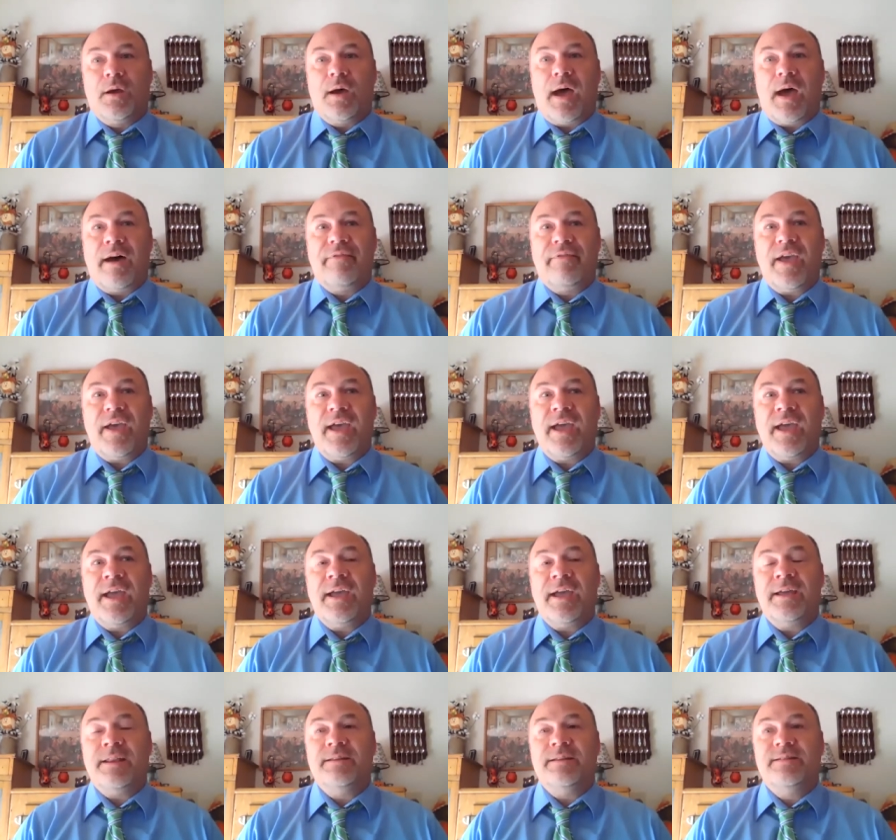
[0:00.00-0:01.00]
I've
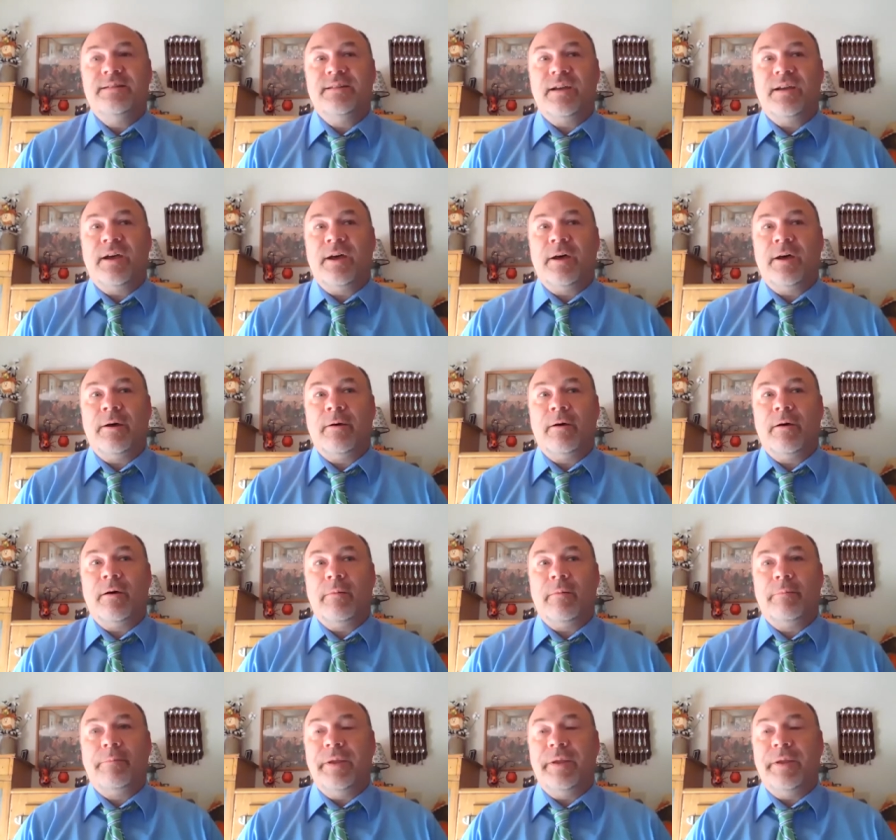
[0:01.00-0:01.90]
had uh,